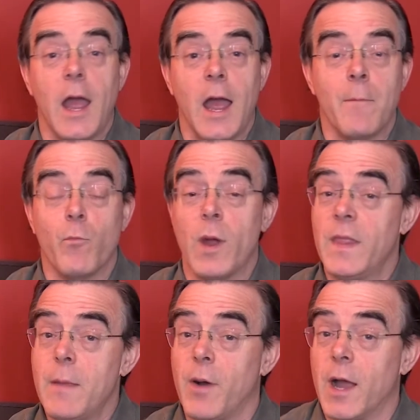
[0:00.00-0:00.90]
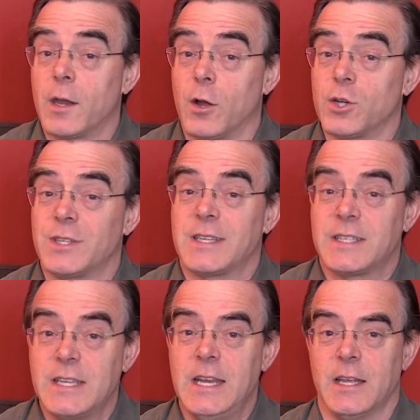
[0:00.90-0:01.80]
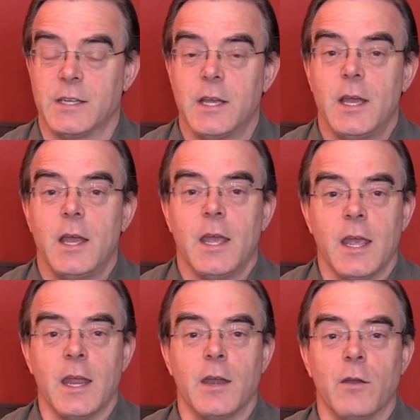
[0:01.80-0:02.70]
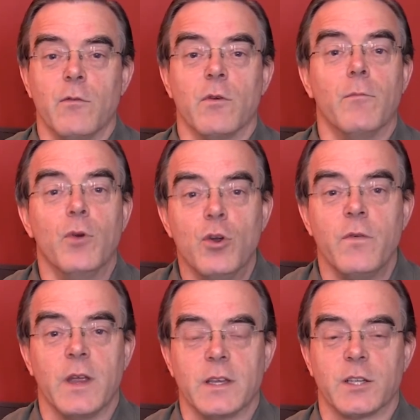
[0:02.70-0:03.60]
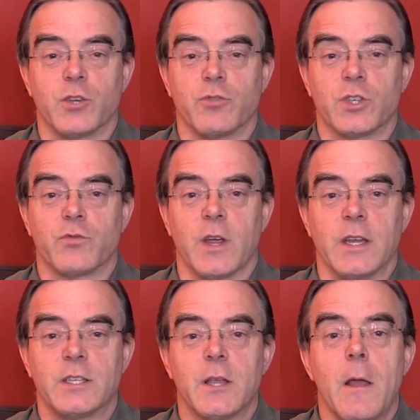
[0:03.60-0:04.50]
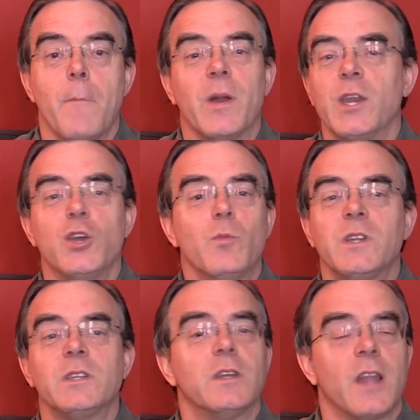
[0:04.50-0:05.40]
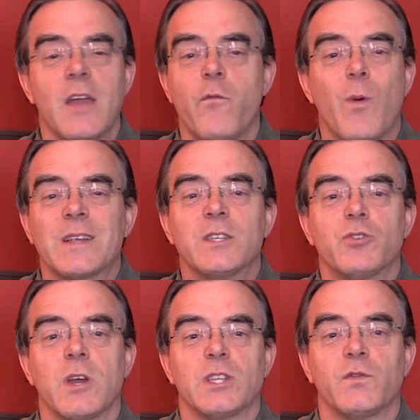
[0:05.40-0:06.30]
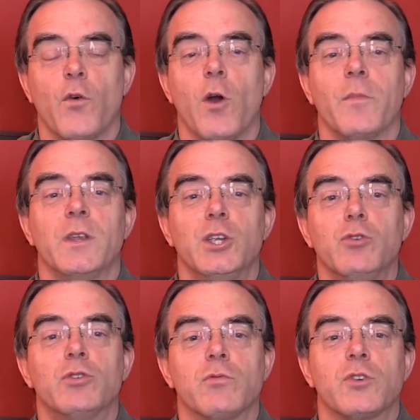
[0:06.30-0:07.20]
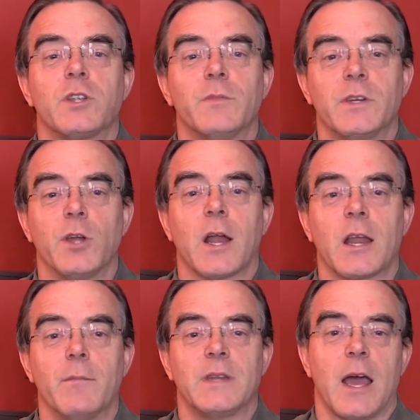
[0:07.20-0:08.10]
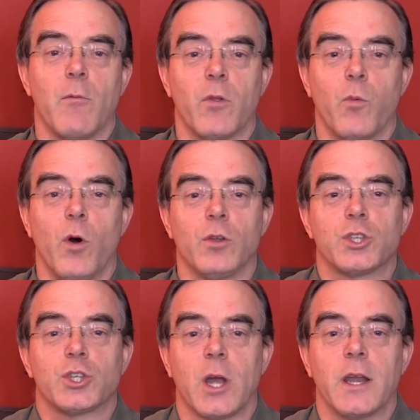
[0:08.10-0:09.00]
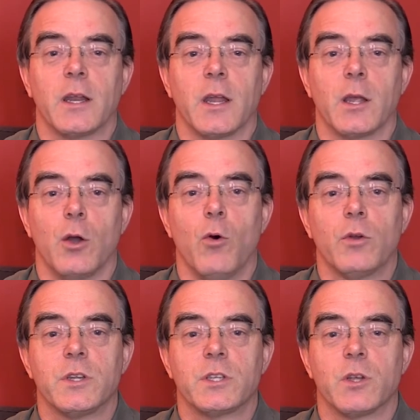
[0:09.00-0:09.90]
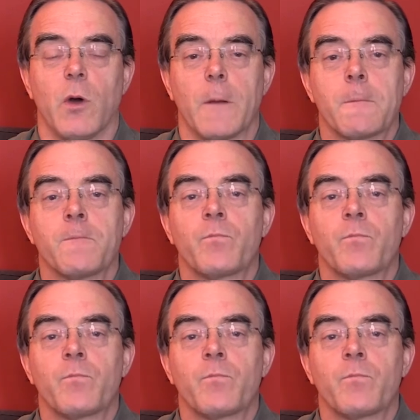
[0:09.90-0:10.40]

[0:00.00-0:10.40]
And when they by and large succeeded in removing such restraints, but human life wasn't transformed, the New Jerusalem did not come down with walls shining like gold and so on,